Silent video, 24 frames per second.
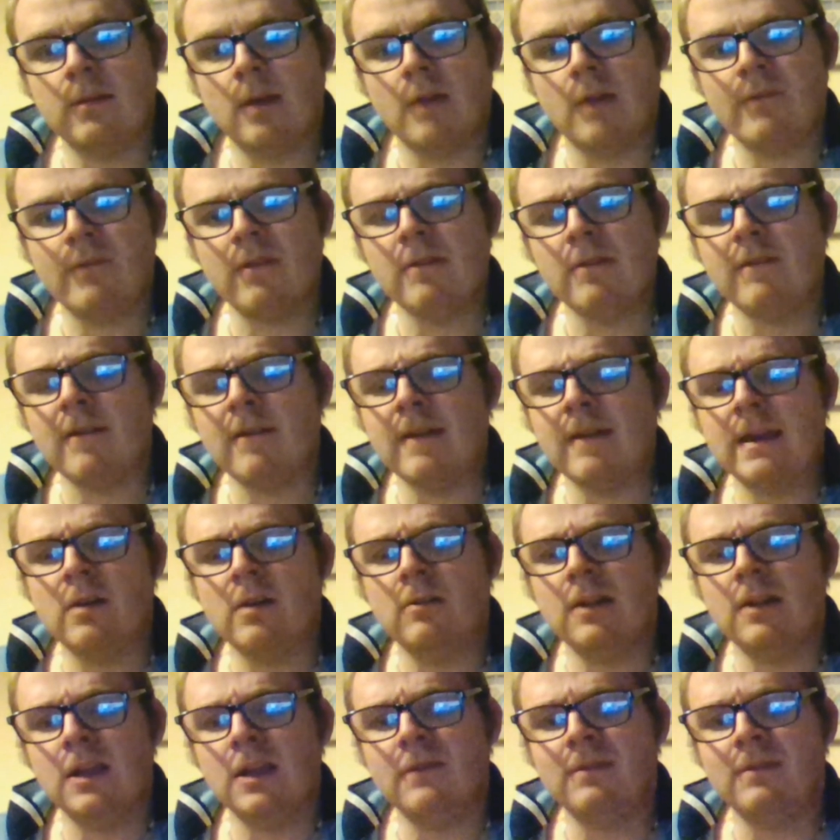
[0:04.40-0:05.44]
very, very
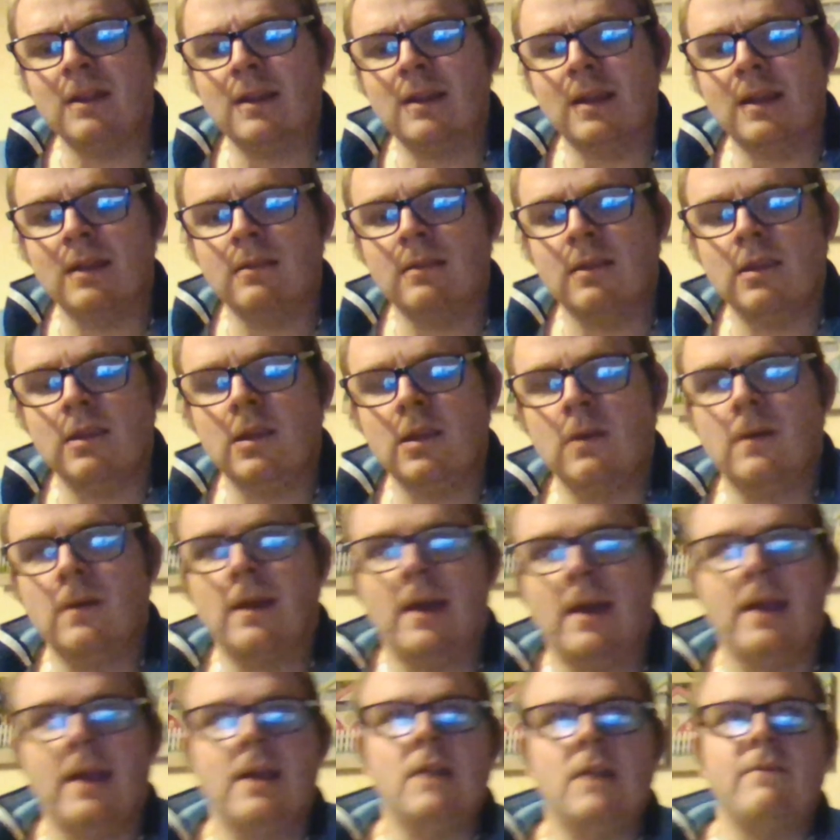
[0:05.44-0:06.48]
good evening in the UK
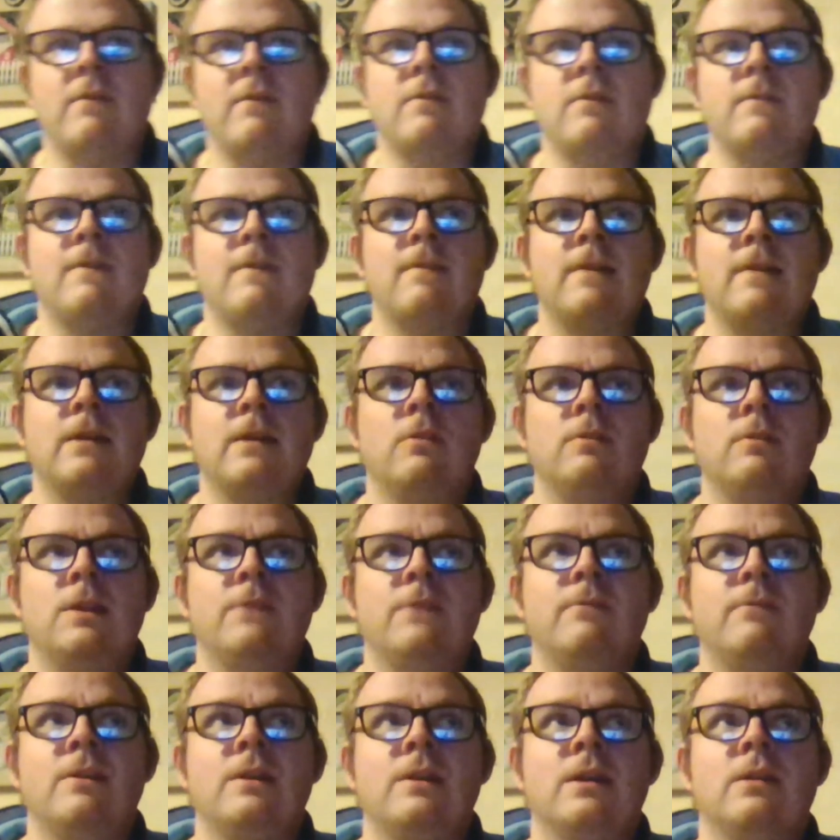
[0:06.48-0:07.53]
and a very, very good
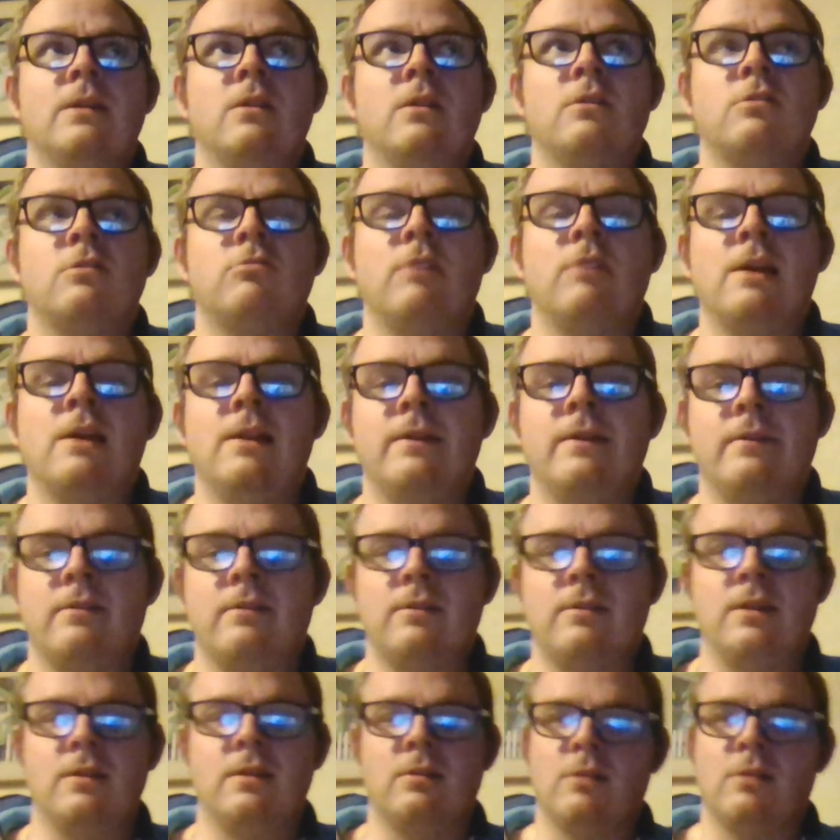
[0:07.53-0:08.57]
evening in Australia,
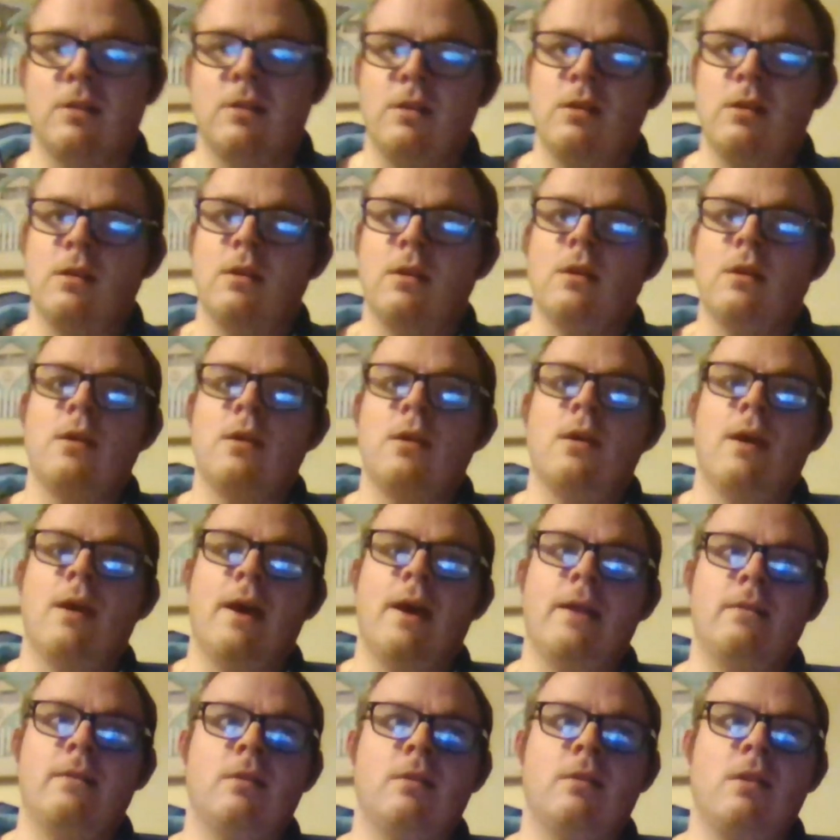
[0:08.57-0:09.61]
Sydney.
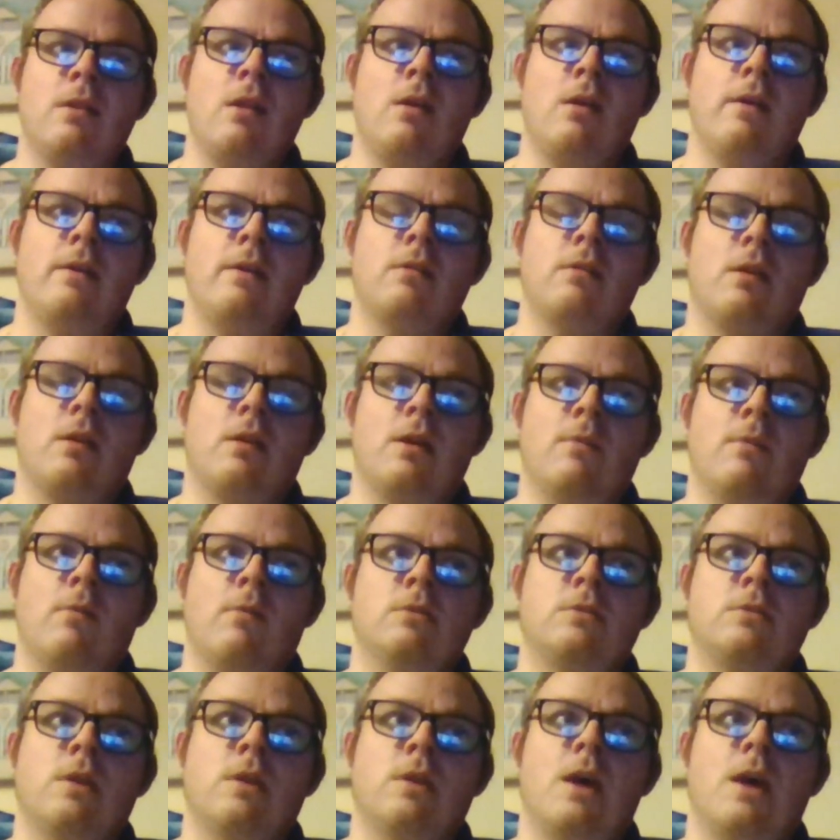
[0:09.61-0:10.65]
And tonight I
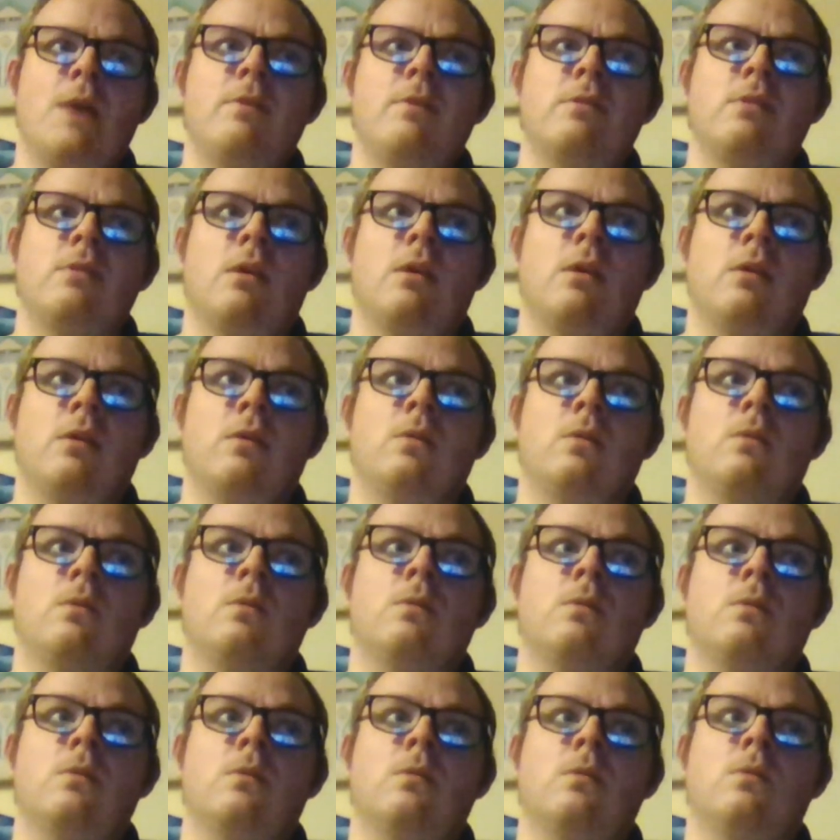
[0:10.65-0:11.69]
watched
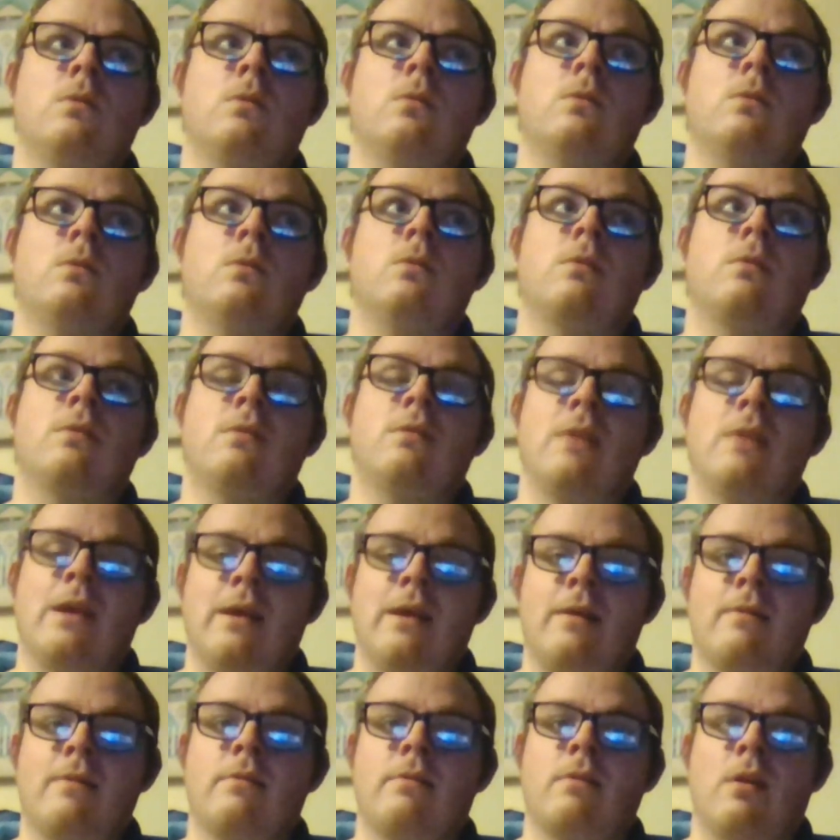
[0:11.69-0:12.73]
episode
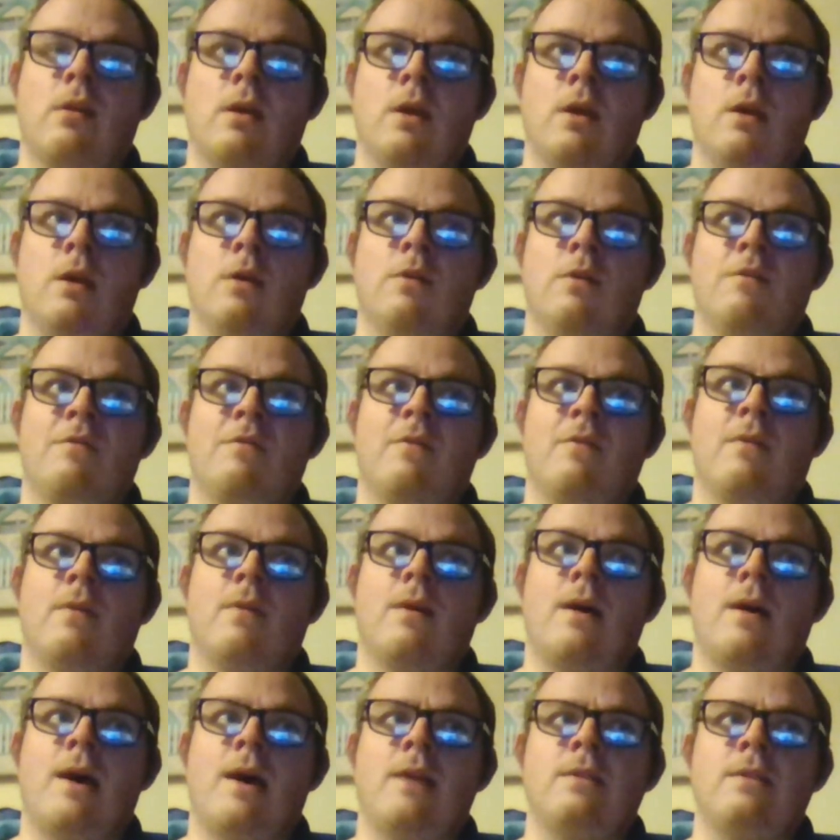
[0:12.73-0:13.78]
6 of
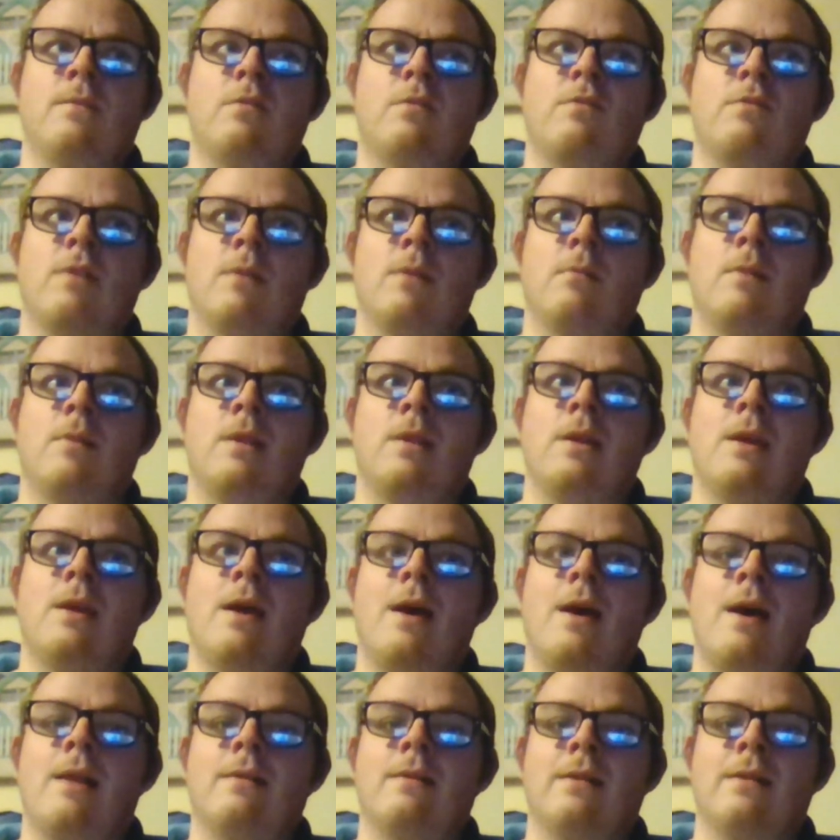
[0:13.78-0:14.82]
Adam's Family,
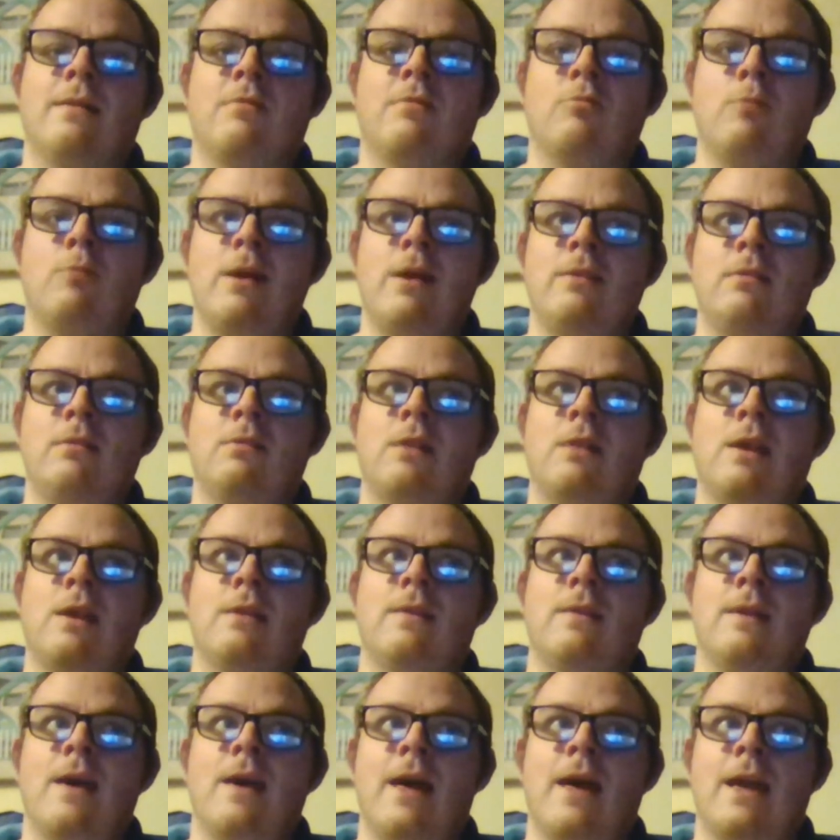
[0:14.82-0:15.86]
and it's Wednesday
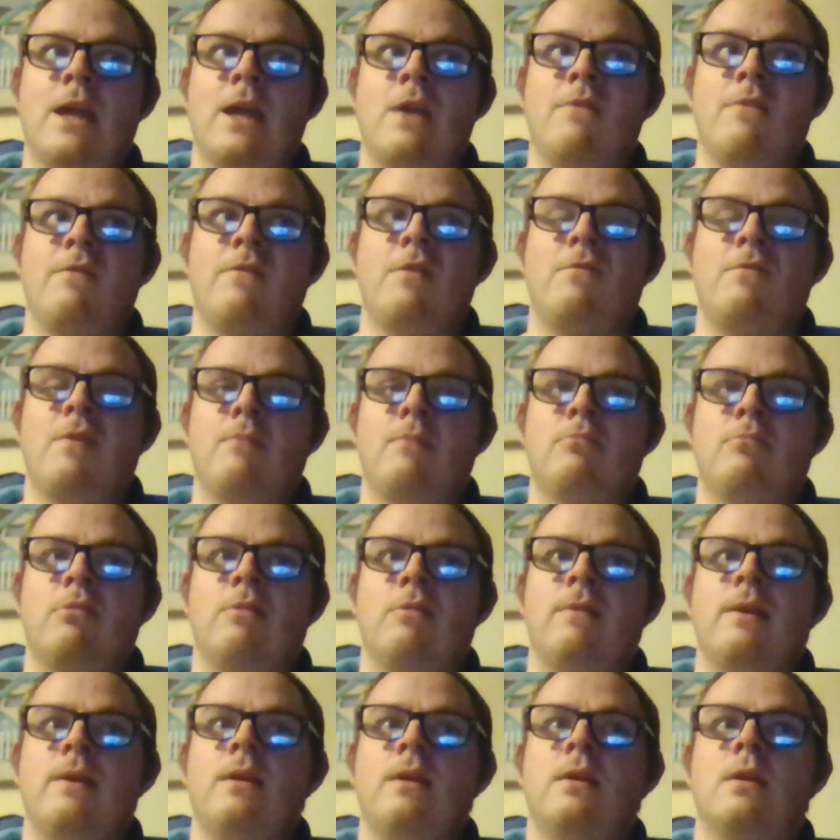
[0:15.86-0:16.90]
the 8th of
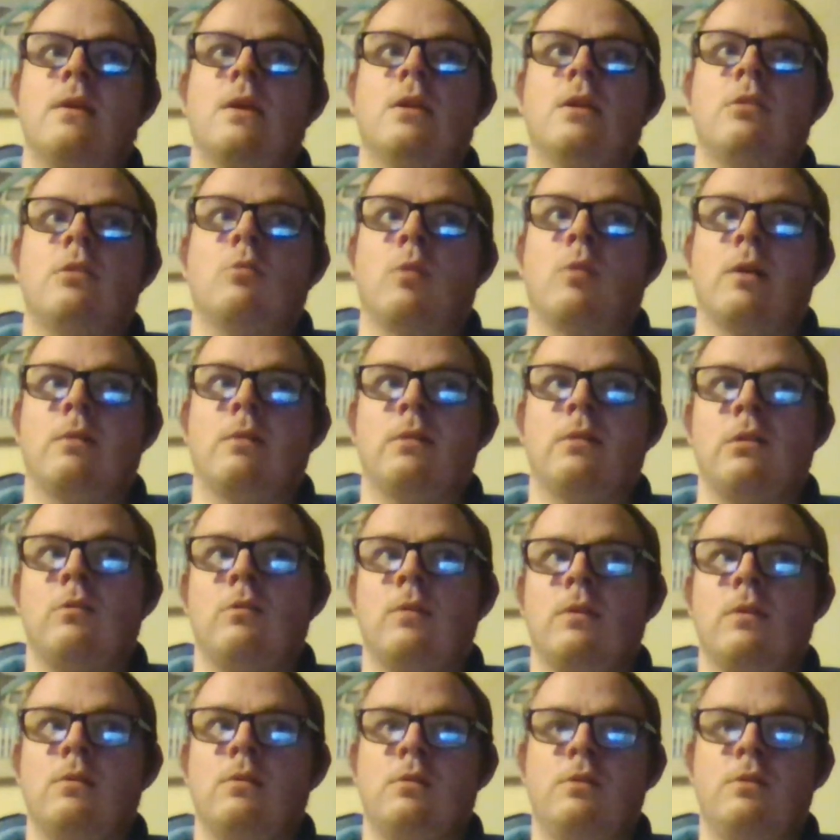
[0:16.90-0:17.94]
February
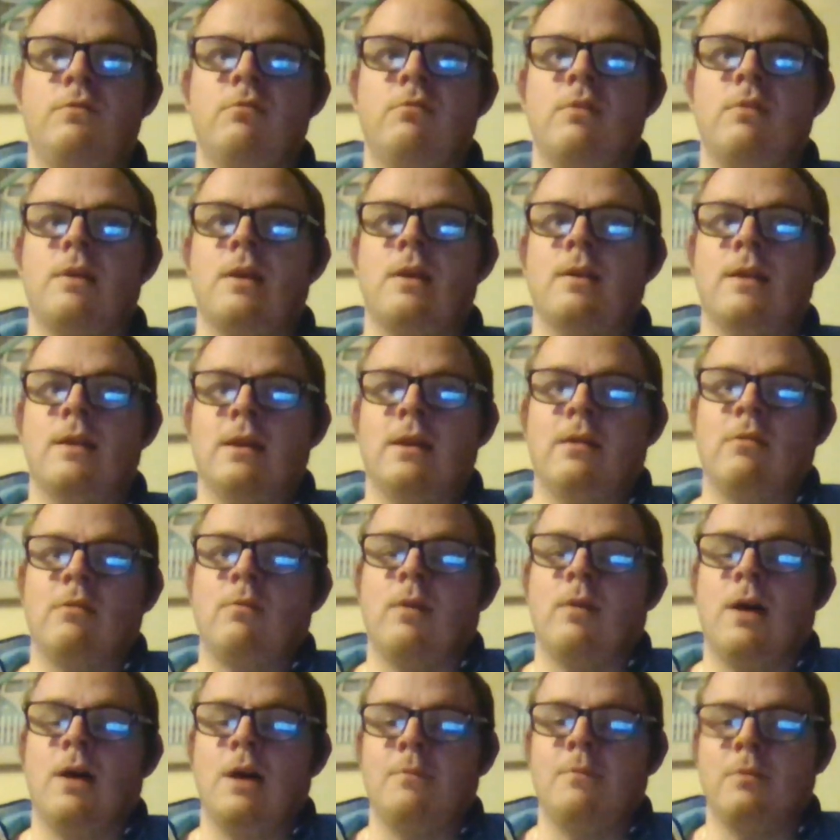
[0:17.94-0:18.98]
2023, and here's
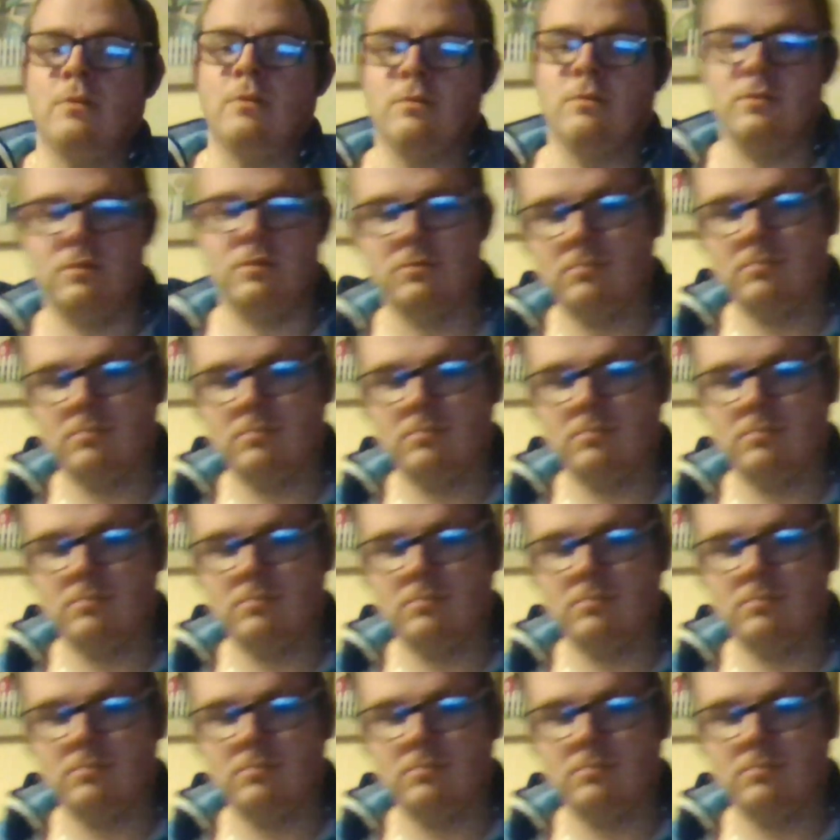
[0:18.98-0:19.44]
what happened.